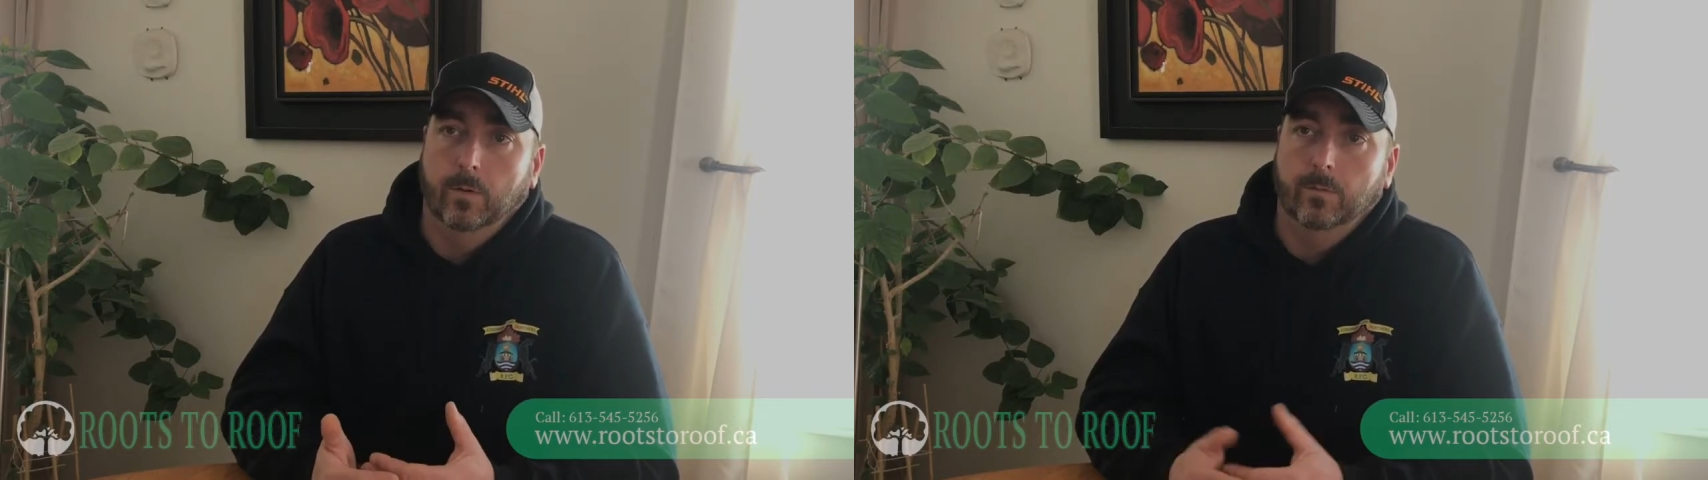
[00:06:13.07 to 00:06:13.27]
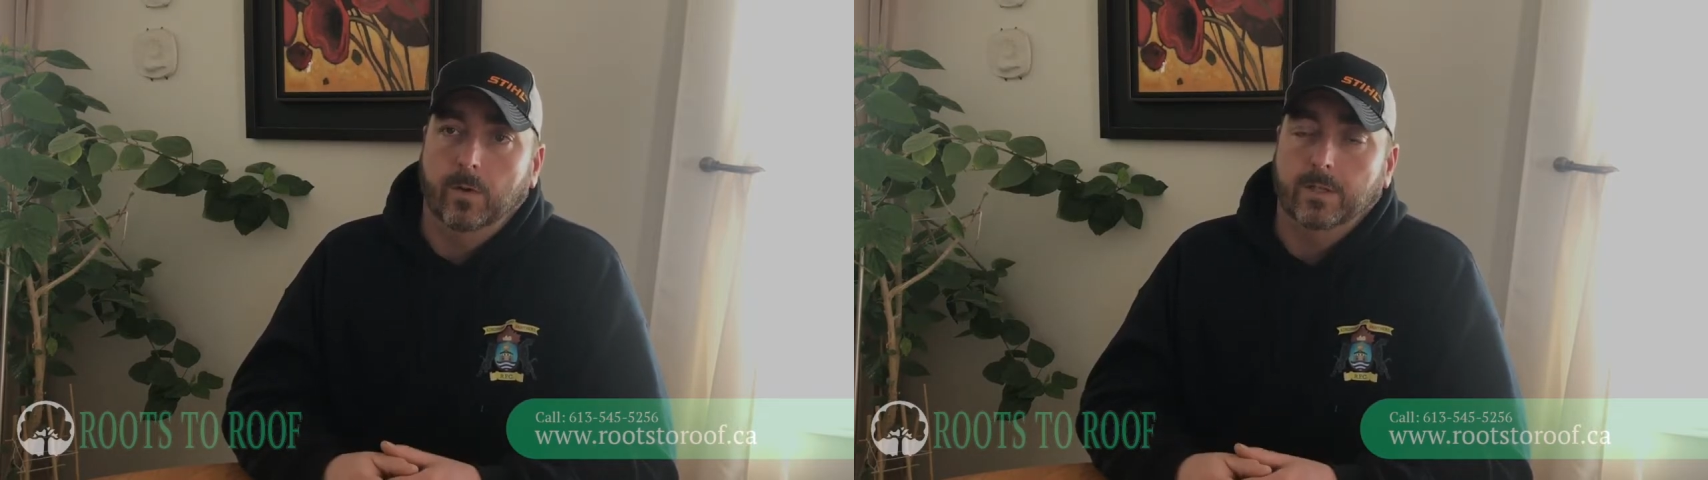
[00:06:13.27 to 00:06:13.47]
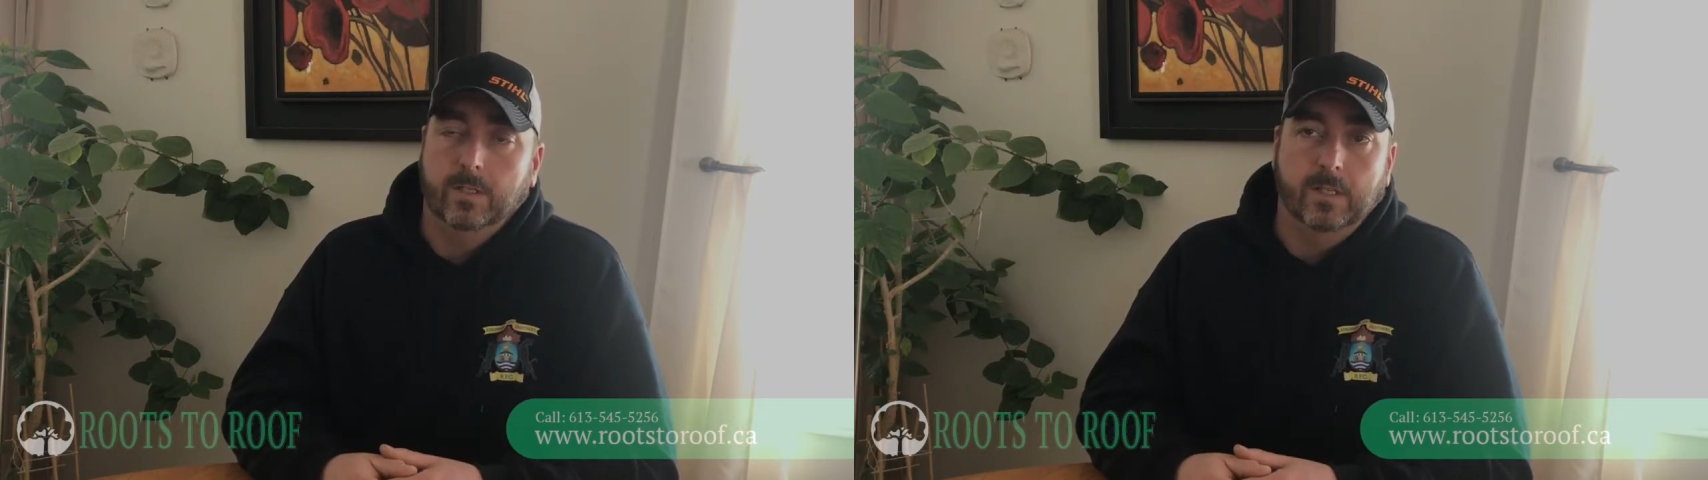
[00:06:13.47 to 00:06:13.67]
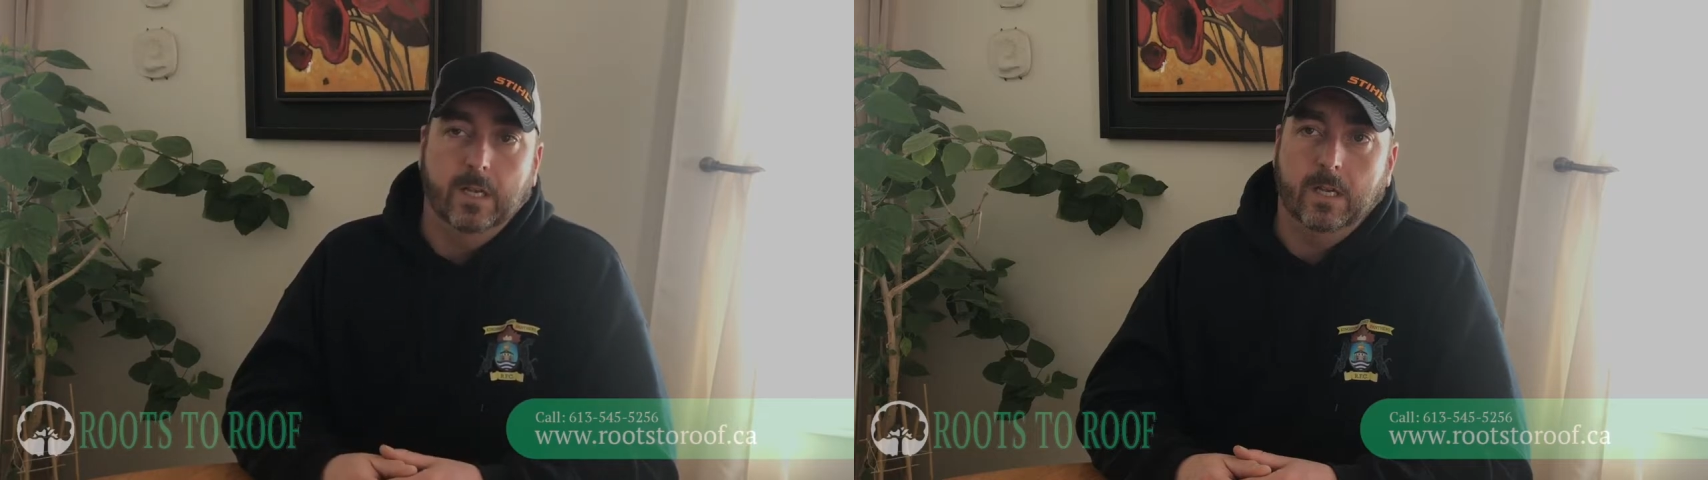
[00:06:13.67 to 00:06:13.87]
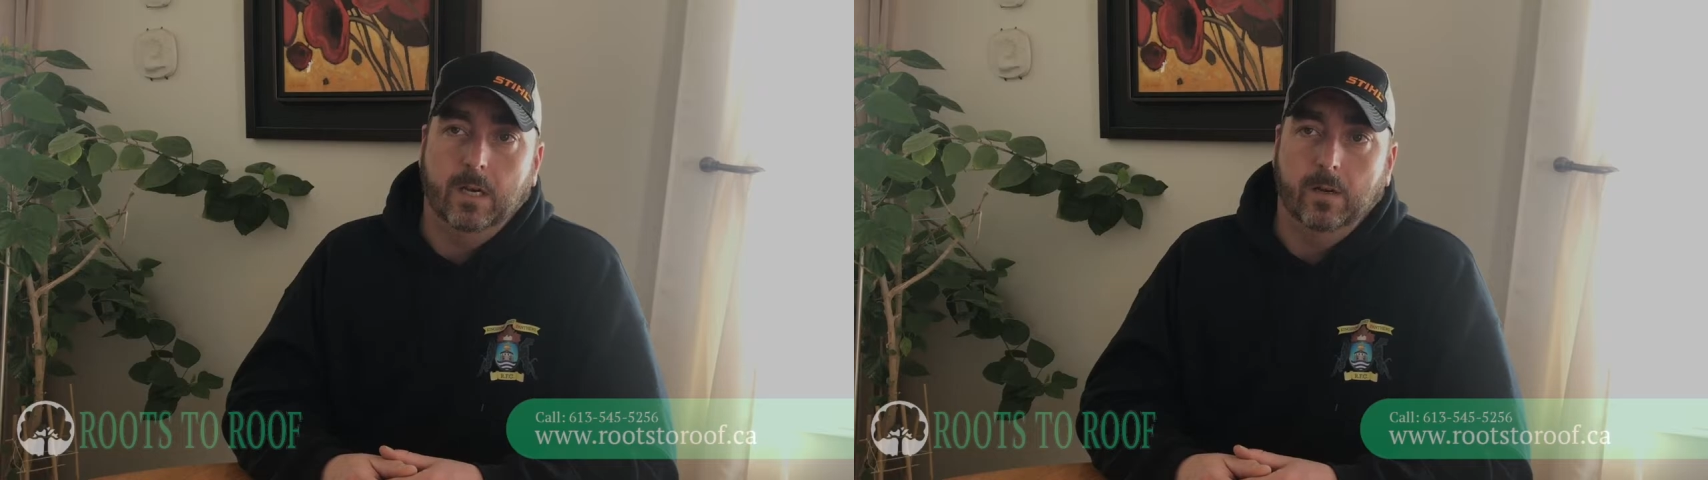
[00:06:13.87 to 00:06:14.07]
for us to
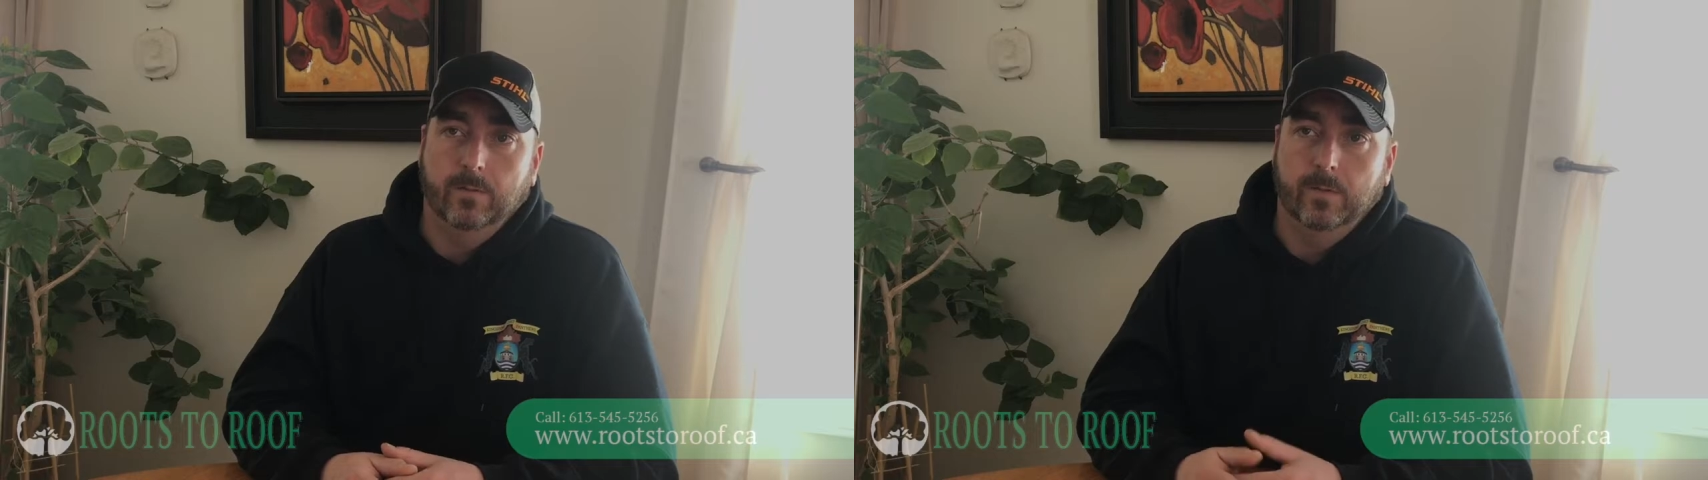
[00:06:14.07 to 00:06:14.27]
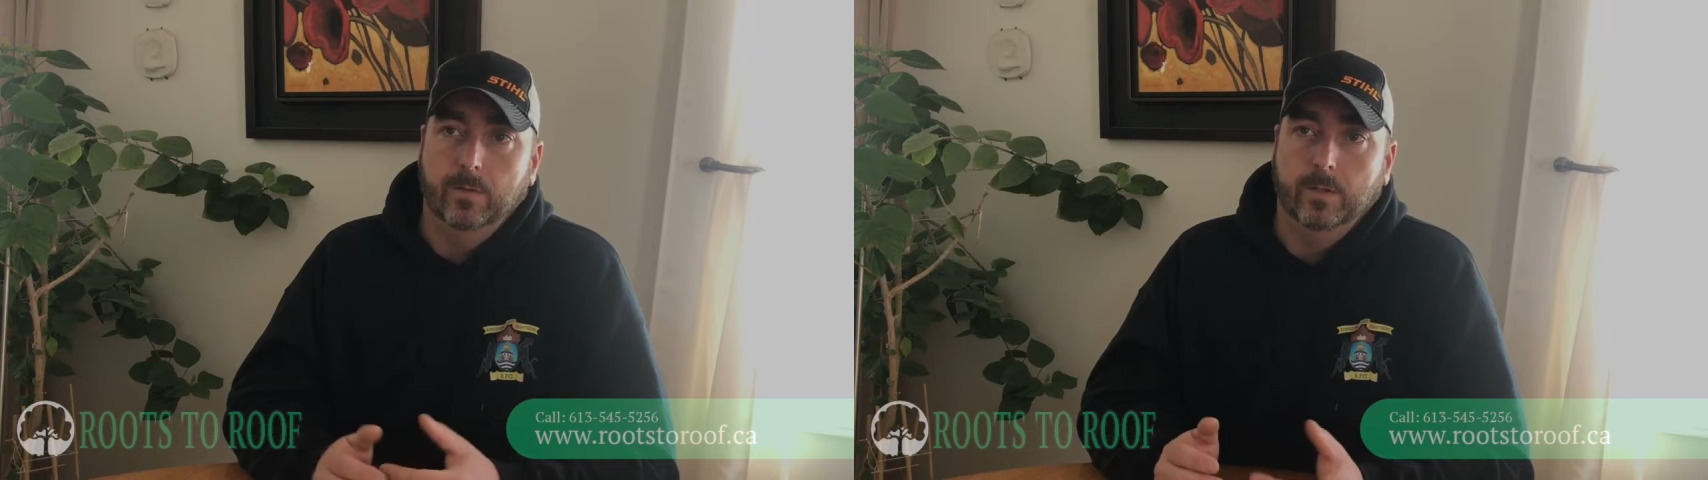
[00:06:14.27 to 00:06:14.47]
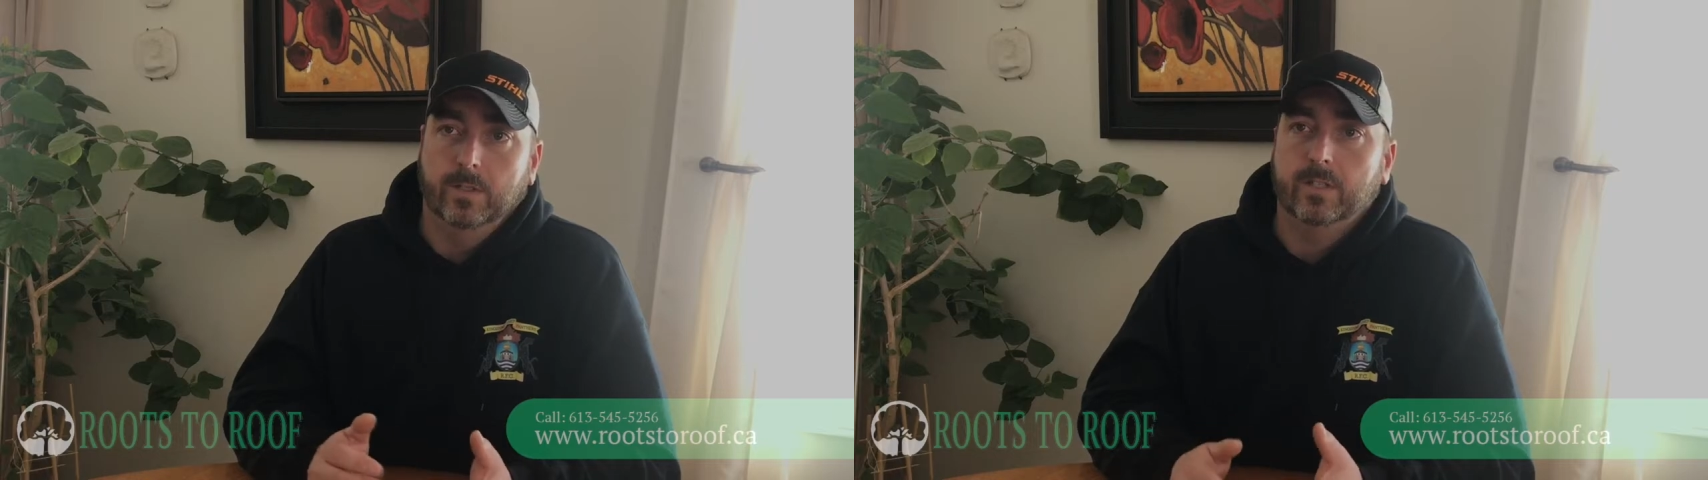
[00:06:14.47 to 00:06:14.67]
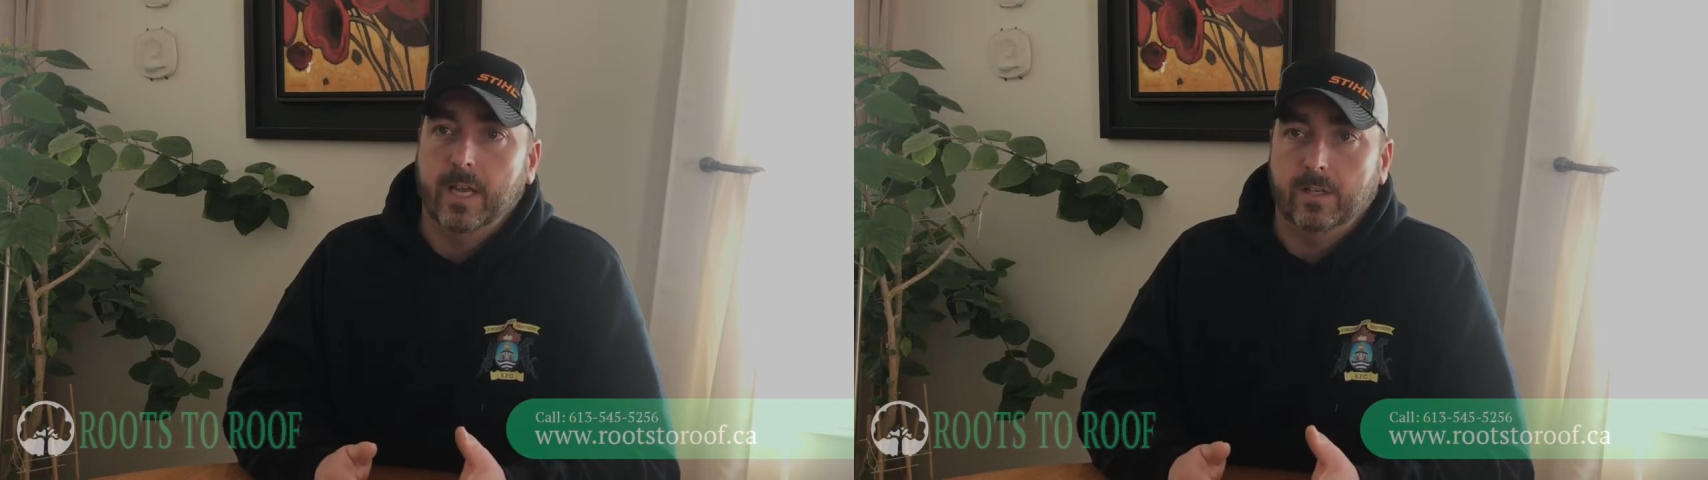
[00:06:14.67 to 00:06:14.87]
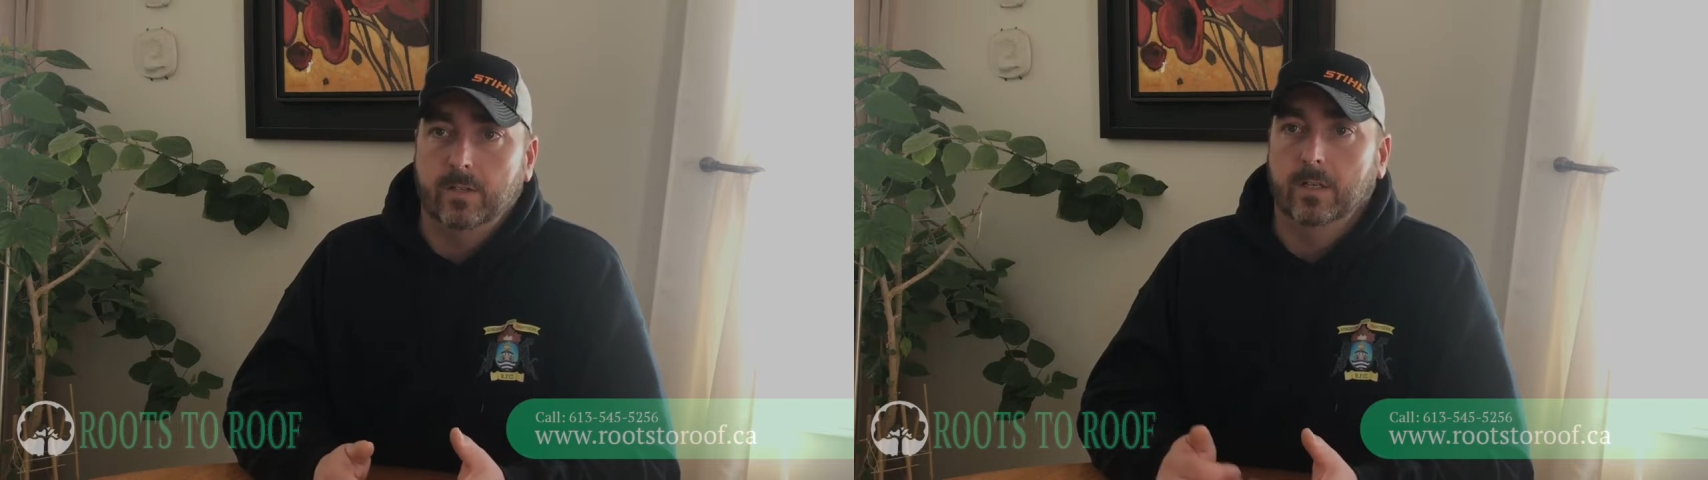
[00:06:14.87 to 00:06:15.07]
take care of doing the
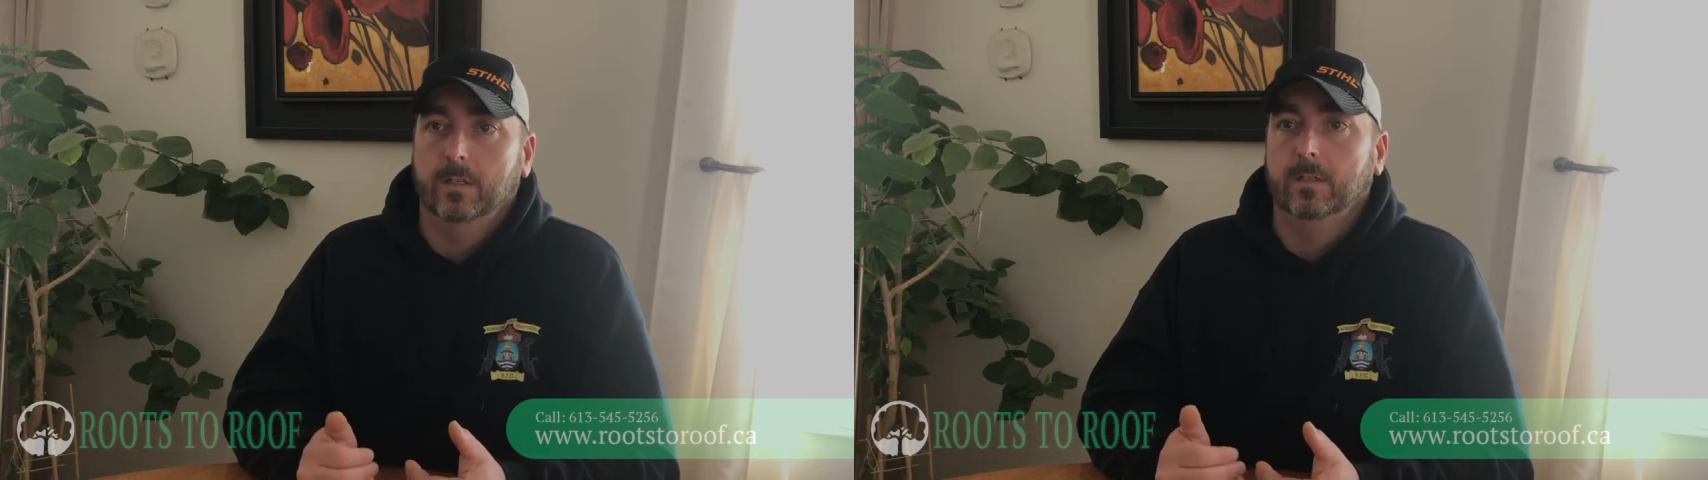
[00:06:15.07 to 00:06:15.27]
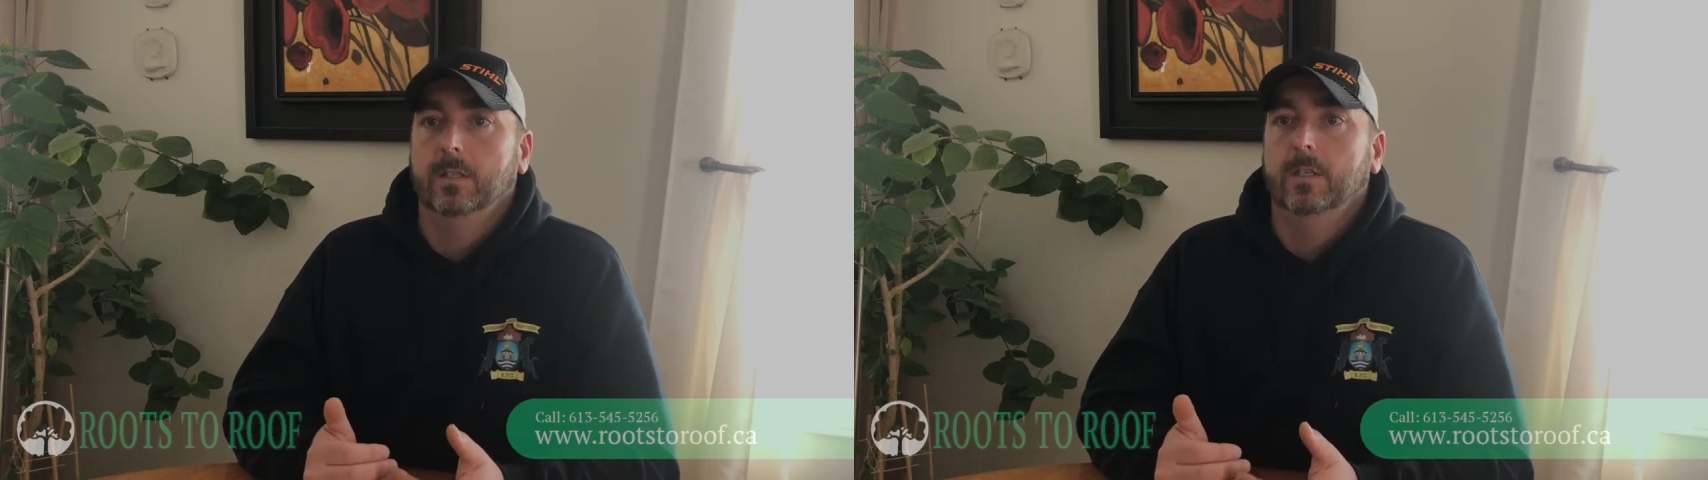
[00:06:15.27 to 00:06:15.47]
sketching,